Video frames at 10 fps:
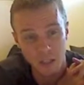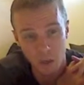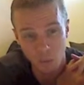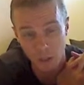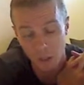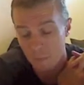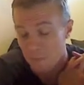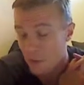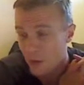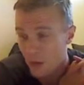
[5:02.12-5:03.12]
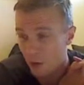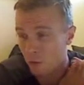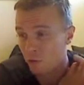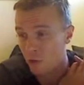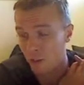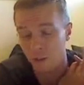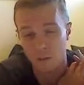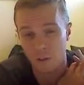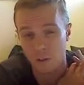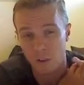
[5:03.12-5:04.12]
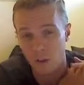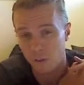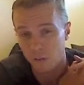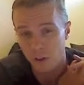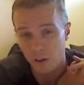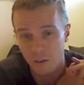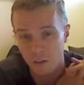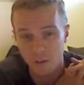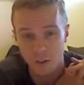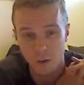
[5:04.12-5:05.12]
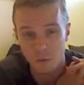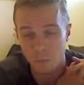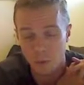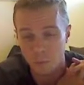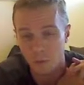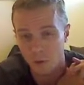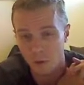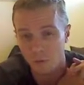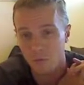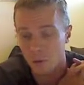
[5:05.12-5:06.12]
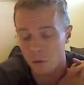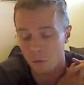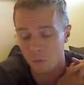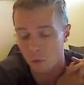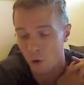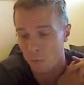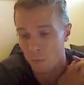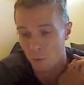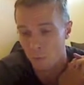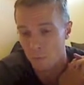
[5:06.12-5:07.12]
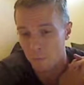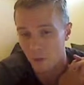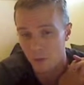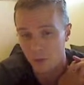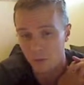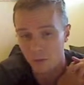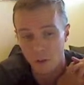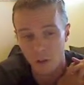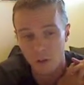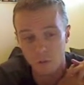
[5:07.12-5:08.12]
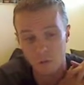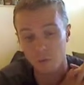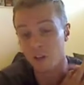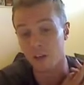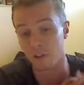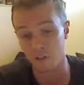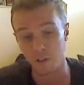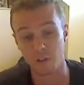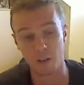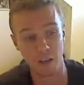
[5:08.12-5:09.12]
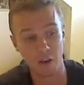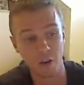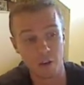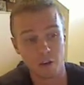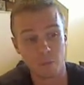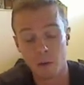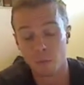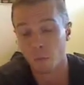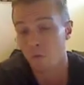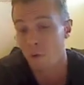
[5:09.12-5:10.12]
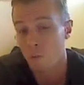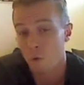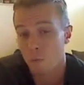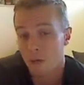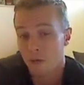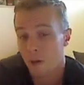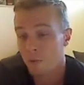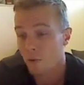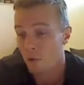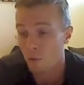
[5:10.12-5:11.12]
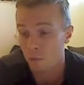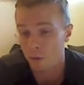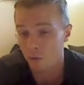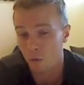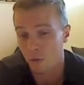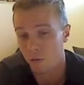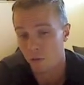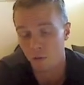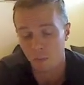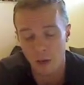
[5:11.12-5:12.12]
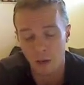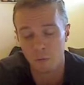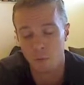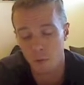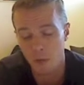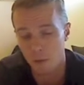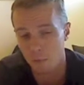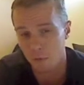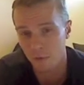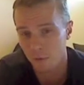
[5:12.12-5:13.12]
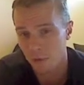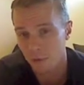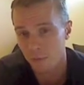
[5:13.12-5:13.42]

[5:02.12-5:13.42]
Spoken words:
in there quickly, and also get things like the notifications sent off to people that have subscribed to it. So the facility is definitely there, and I expect we'll see more big dumps, and I want to make sure the system behaves well when that happens.